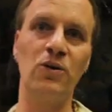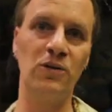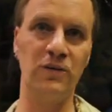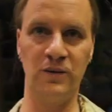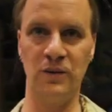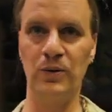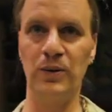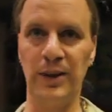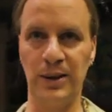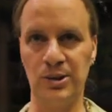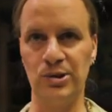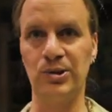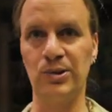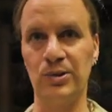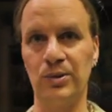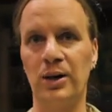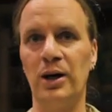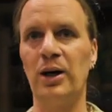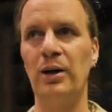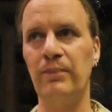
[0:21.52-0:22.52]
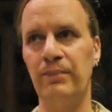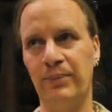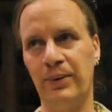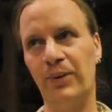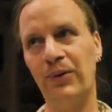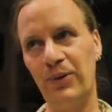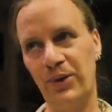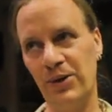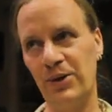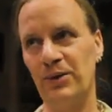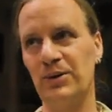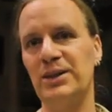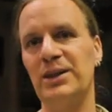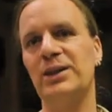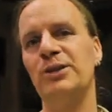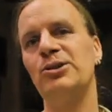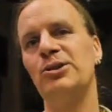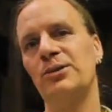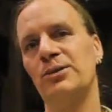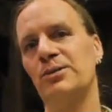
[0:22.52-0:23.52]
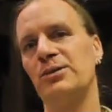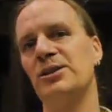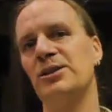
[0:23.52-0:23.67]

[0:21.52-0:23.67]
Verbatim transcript: food issue. Both those issues